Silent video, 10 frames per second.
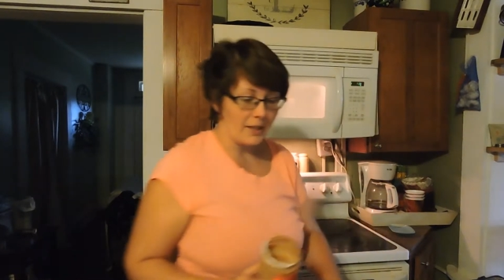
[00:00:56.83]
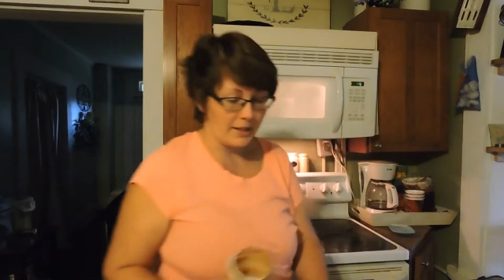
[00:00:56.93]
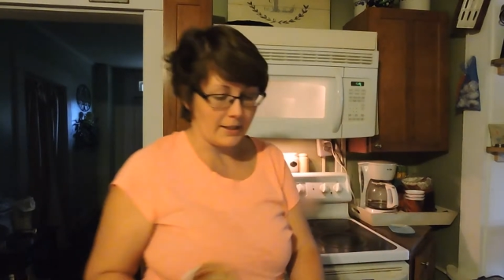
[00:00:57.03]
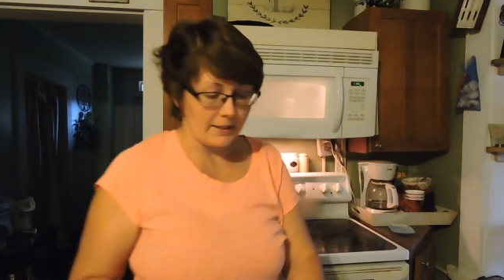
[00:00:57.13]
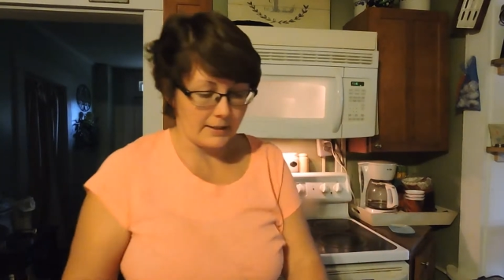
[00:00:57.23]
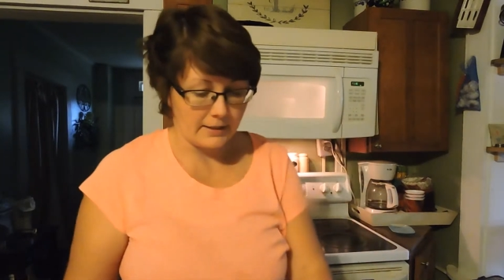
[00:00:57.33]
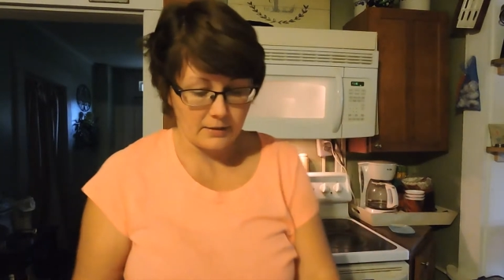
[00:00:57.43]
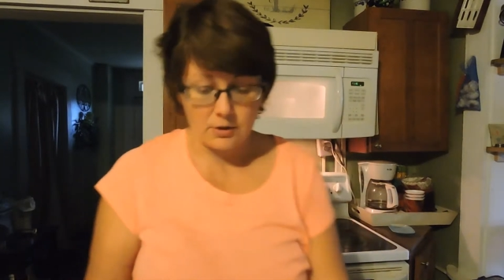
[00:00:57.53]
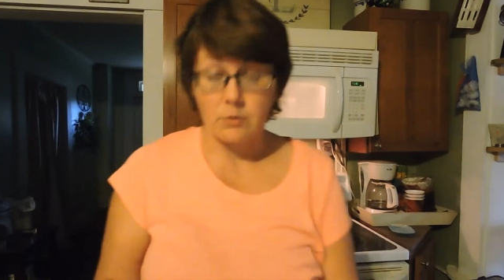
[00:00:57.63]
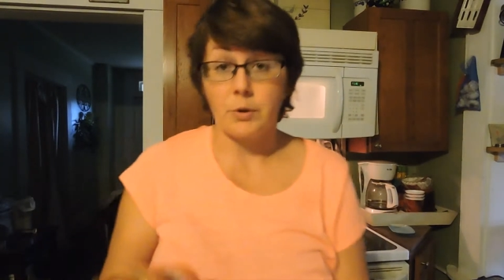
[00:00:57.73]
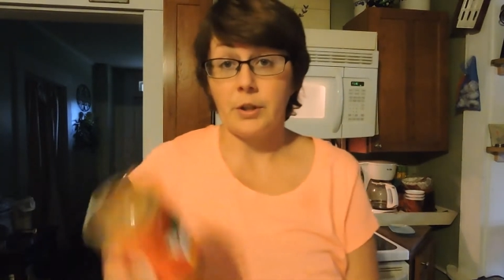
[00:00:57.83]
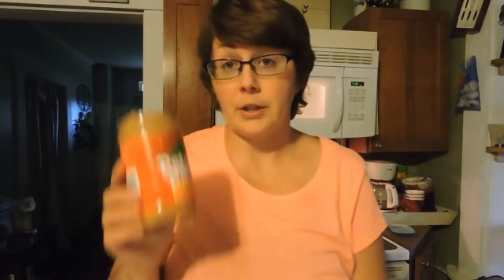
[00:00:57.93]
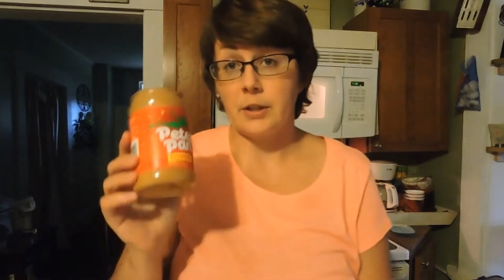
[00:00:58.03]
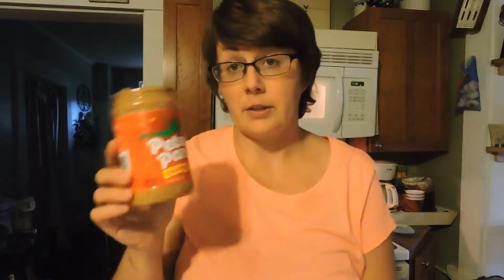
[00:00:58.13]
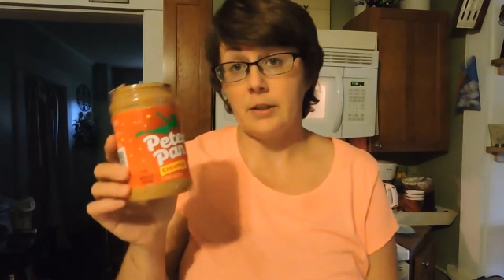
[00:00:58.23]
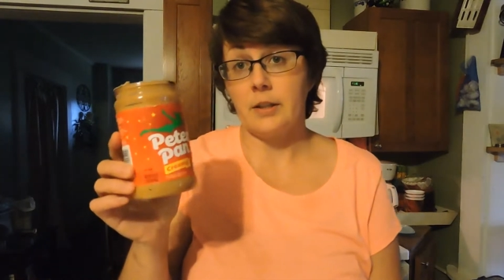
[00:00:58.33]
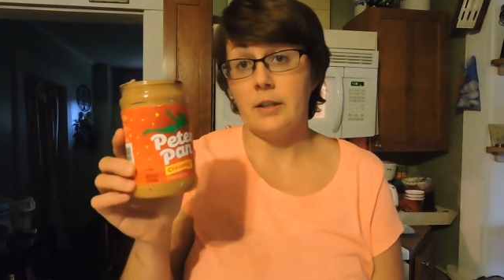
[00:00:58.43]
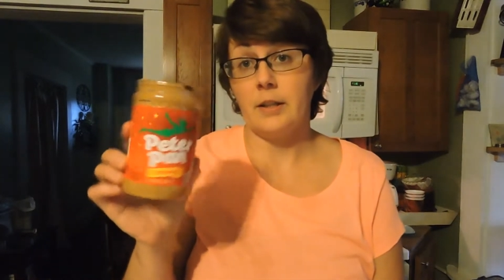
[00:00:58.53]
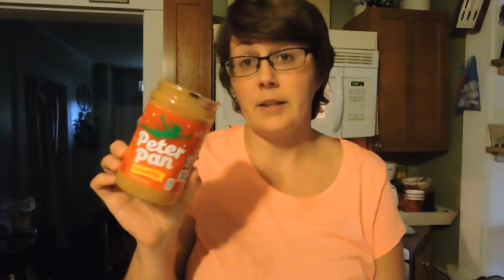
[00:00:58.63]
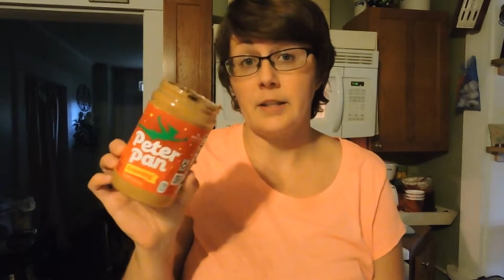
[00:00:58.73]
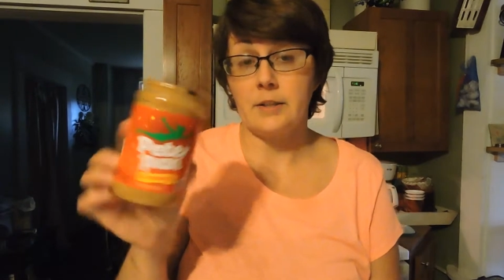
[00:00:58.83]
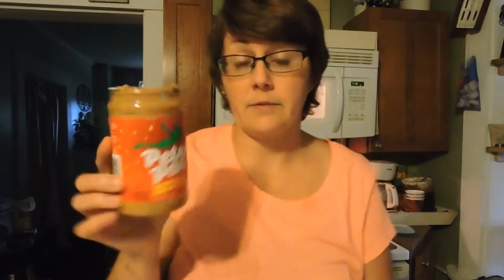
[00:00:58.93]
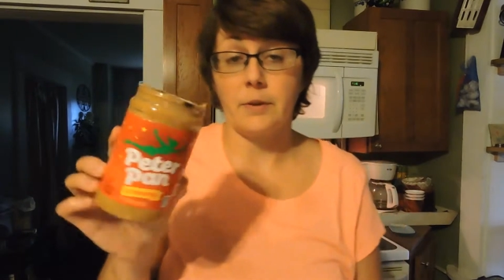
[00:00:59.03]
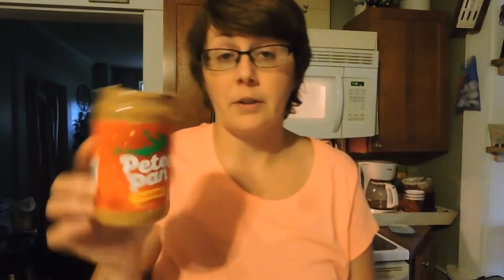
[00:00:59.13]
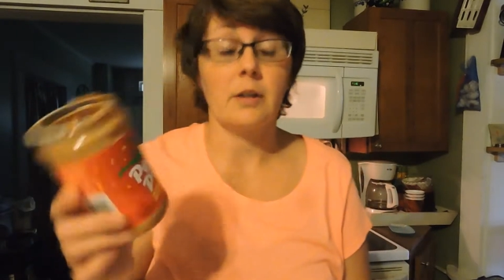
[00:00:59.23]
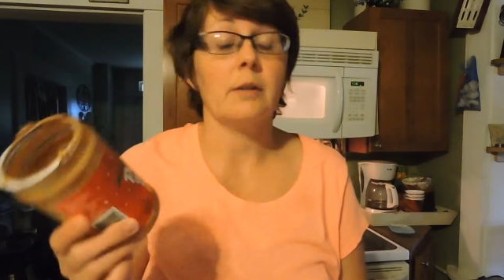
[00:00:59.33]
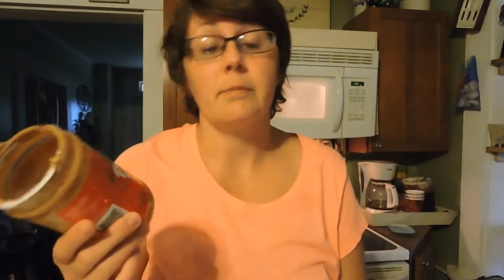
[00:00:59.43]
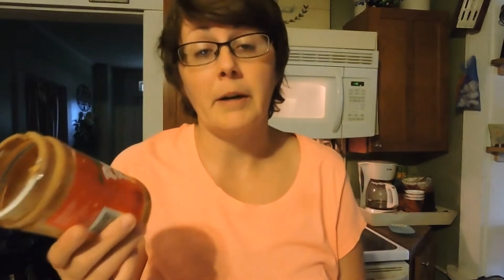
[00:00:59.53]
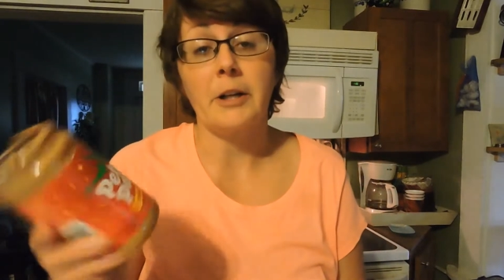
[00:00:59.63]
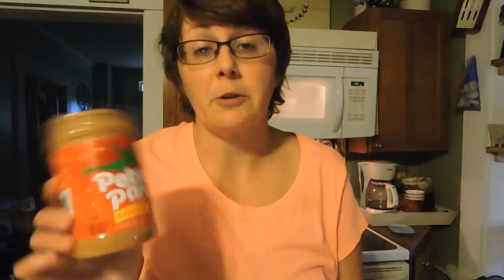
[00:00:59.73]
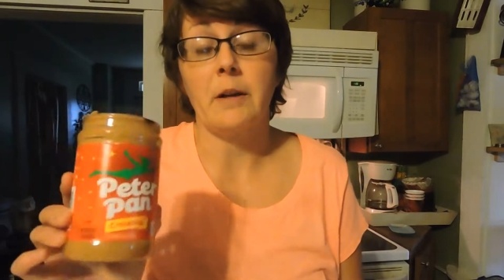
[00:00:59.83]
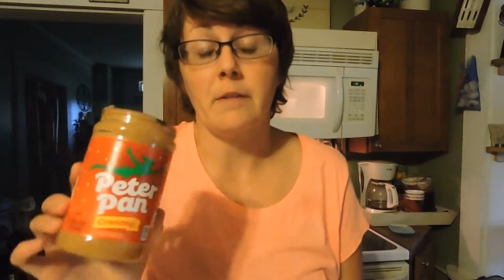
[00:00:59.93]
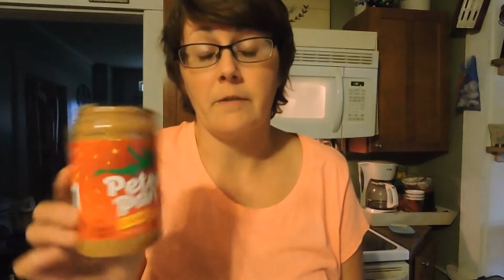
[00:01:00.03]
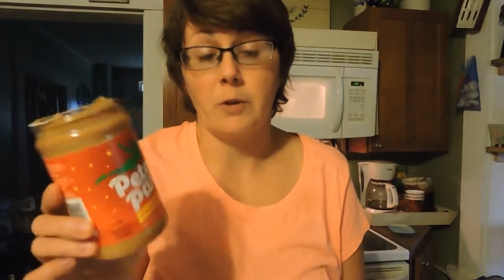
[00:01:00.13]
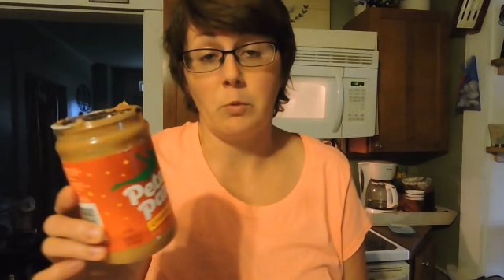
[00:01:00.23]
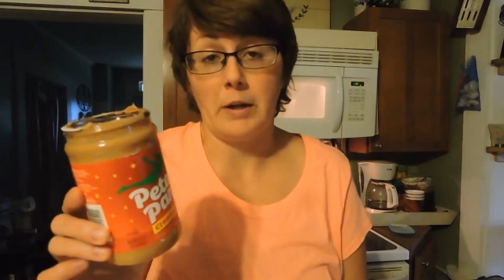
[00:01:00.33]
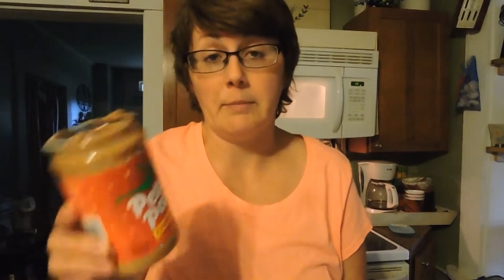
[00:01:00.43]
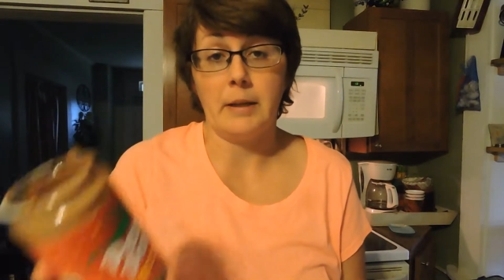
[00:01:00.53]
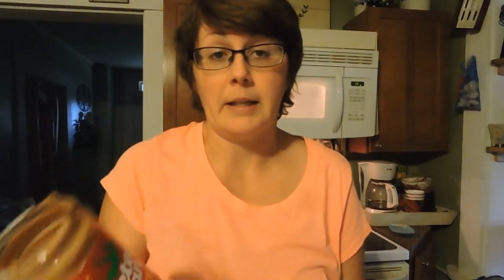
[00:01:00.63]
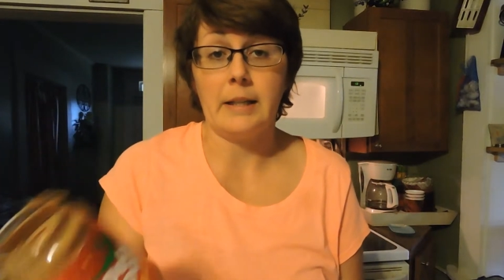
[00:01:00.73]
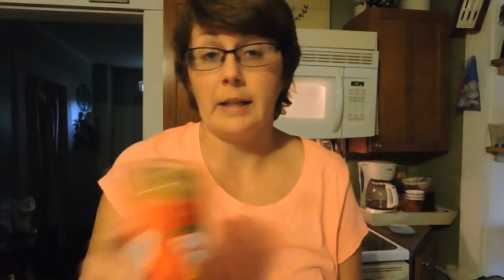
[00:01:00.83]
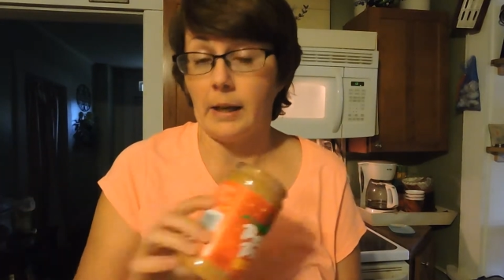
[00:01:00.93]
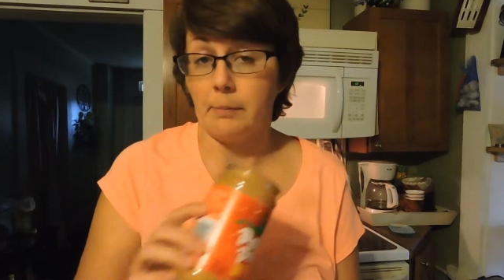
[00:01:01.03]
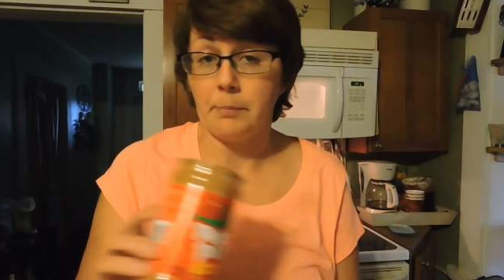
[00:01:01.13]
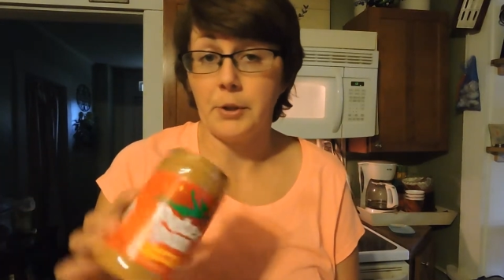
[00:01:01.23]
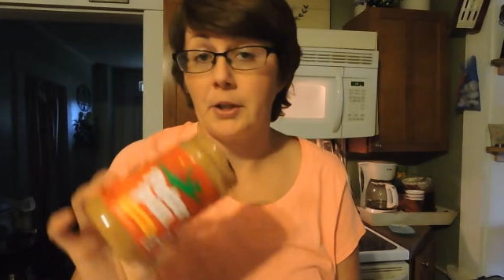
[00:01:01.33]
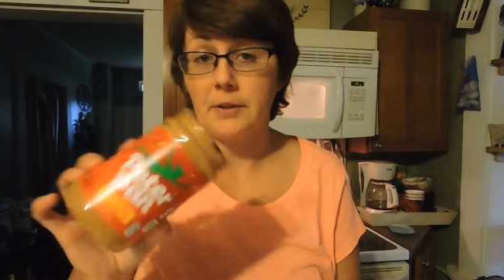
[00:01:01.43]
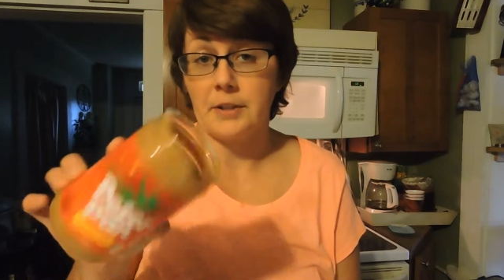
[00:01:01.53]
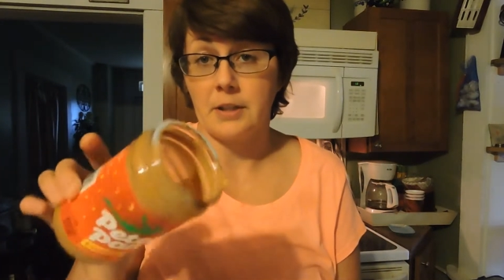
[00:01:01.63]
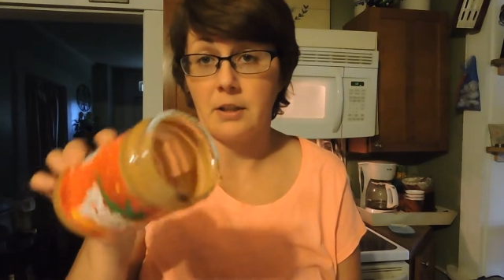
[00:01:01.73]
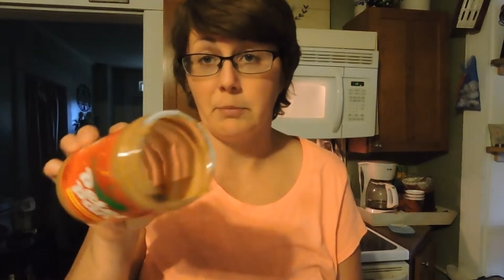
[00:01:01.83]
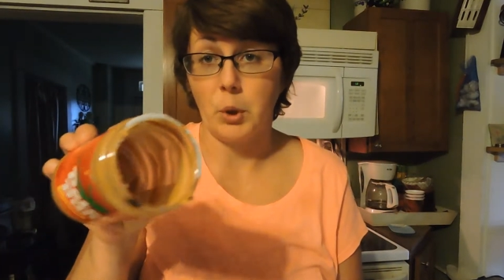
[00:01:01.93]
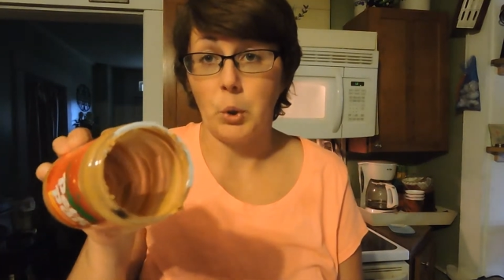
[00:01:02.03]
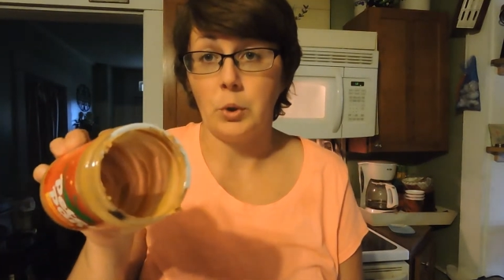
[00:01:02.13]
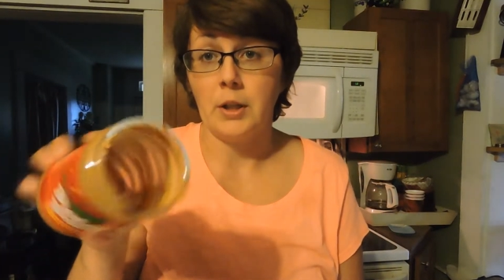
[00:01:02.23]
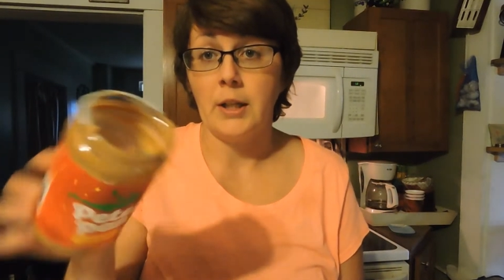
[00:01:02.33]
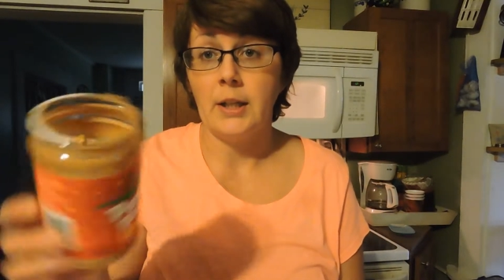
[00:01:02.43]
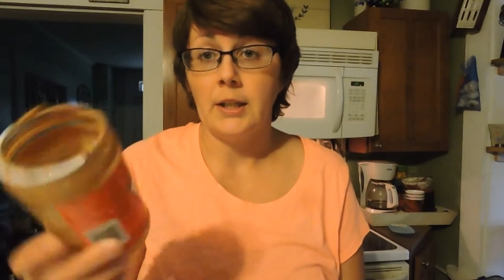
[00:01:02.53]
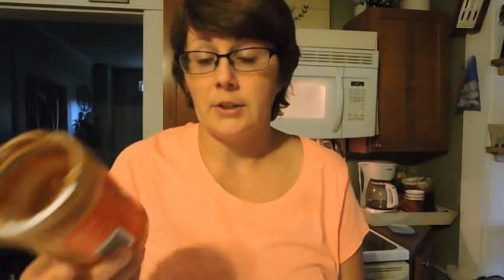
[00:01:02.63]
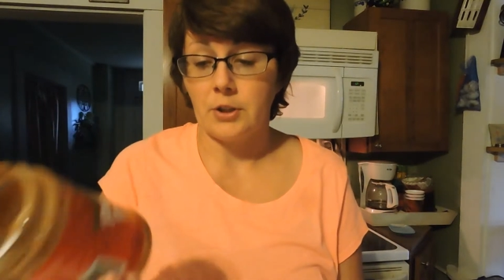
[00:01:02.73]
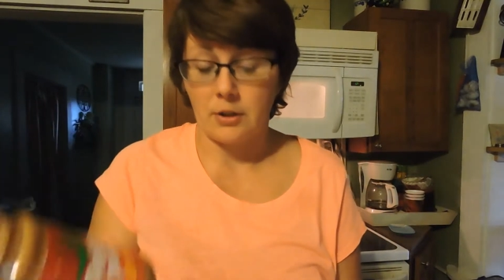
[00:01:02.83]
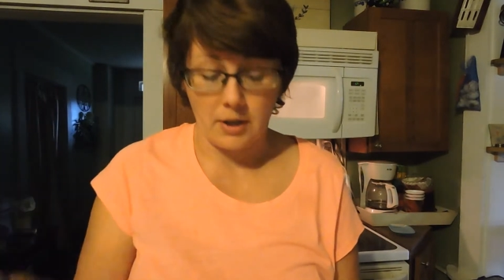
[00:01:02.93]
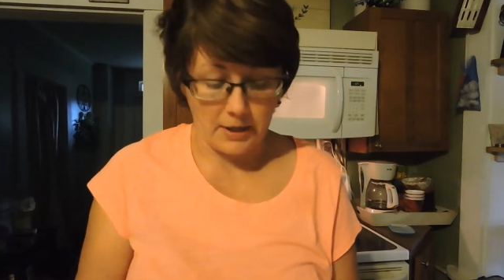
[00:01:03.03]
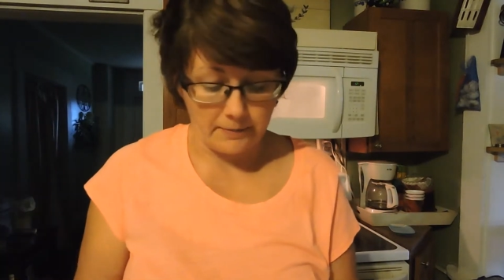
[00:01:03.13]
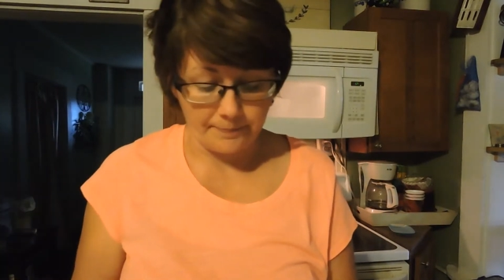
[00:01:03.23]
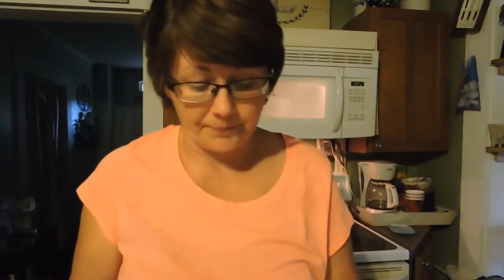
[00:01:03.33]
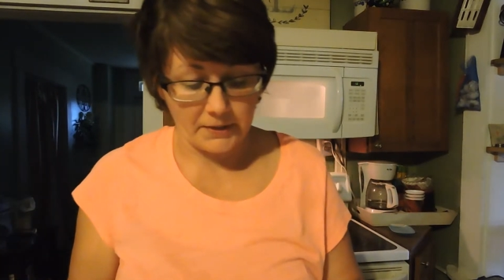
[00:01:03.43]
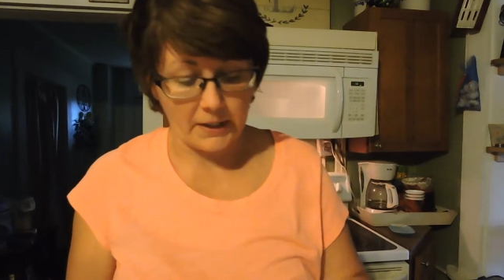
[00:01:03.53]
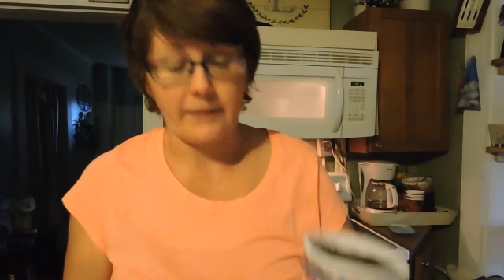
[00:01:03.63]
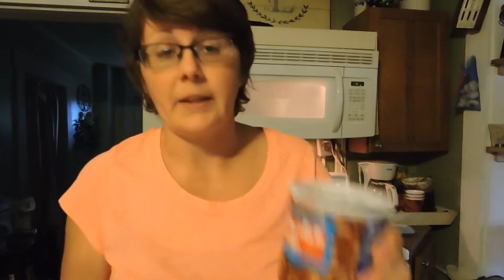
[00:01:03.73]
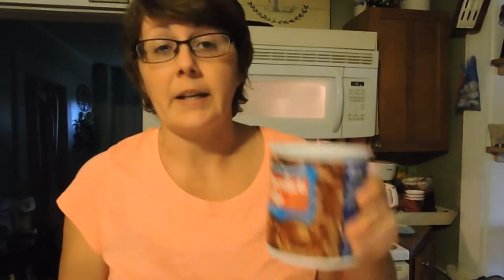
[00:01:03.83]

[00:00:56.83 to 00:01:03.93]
and we're gonna cook this for, or microwave it for one minute and I put all this in the bowl. It's all gone and then